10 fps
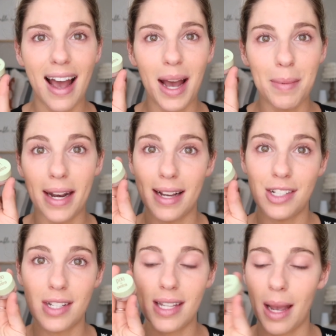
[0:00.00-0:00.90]
And I
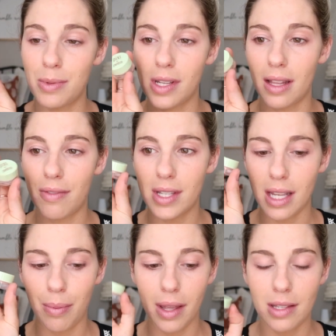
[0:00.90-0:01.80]
just absolutely love this.
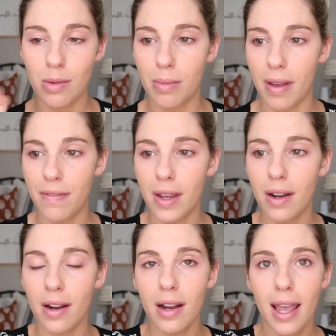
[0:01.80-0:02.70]
I apply this with my
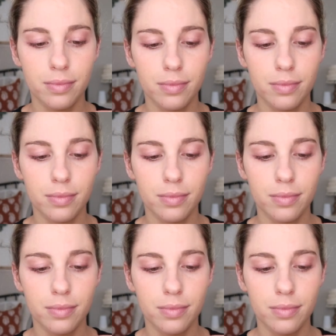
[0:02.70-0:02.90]
finger.